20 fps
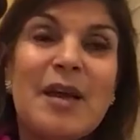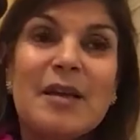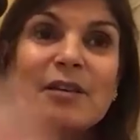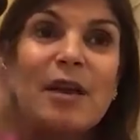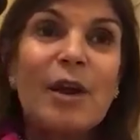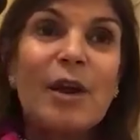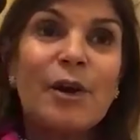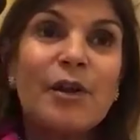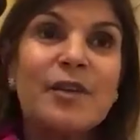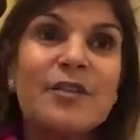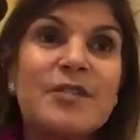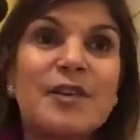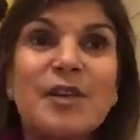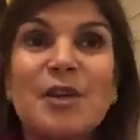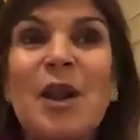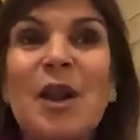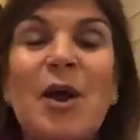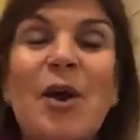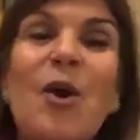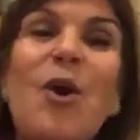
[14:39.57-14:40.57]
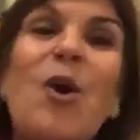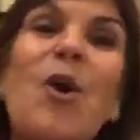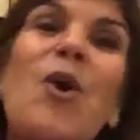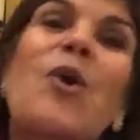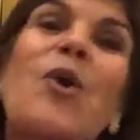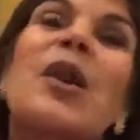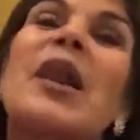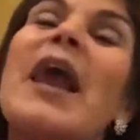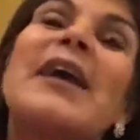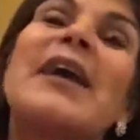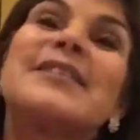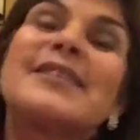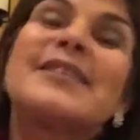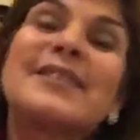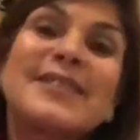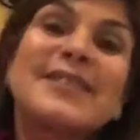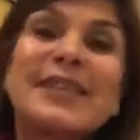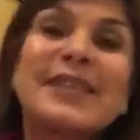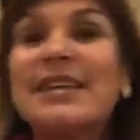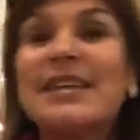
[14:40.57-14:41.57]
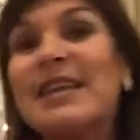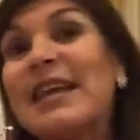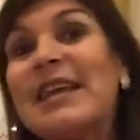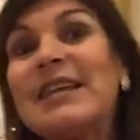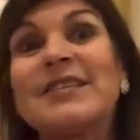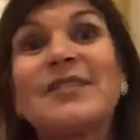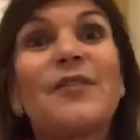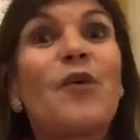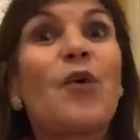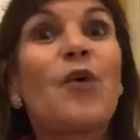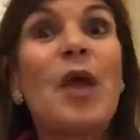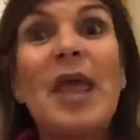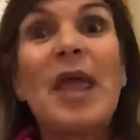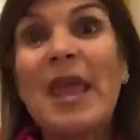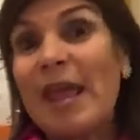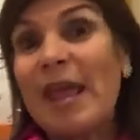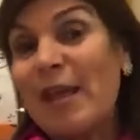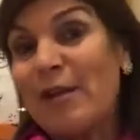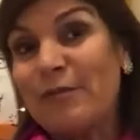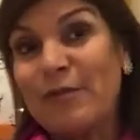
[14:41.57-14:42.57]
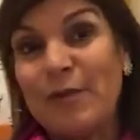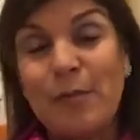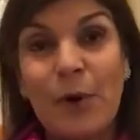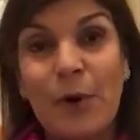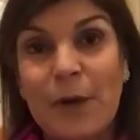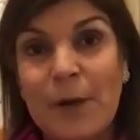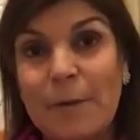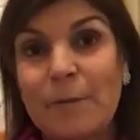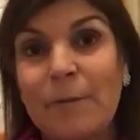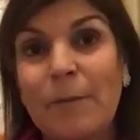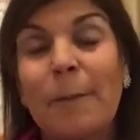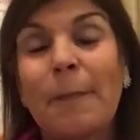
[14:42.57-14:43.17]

dark skin or light skin, is for everybody.